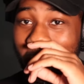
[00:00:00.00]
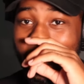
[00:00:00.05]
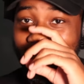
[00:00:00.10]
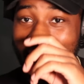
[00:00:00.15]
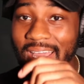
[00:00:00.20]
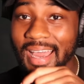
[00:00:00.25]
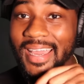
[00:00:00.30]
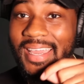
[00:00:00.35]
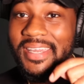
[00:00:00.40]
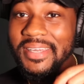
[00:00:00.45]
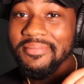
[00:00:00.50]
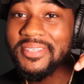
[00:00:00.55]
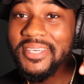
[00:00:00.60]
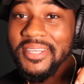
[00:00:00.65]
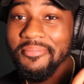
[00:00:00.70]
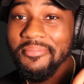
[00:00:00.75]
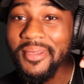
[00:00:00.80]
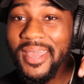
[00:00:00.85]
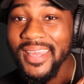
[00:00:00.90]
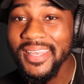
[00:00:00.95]
Five M's in
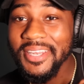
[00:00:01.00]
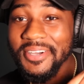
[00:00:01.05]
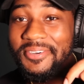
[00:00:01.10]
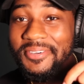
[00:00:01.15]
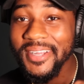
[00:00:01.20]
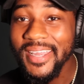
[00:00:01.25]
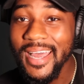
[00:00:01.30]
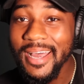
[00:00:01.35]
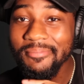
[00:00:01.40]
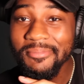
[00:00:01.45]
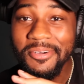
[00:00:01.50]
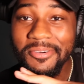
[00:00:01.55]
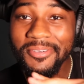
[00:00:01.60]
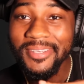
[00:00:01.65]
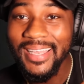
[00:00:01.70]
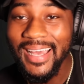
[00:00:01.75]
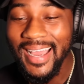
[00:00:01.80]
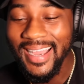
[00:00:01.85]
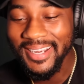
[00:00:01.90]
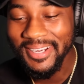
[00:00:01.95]
the bank. No cap, no
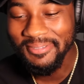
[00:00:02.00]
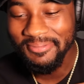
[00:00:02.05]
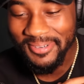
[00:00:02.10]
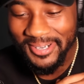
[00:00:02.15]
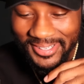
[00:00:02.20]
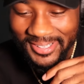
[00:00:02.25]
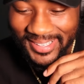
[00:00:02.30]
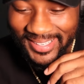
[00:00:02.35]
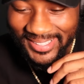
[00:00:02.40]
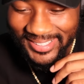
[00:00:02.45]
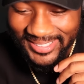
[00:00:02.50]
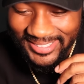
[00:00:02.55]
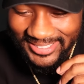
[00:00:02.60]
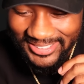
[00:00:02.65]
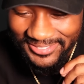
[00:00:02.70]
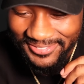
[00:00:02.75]
lie. Come on, coach.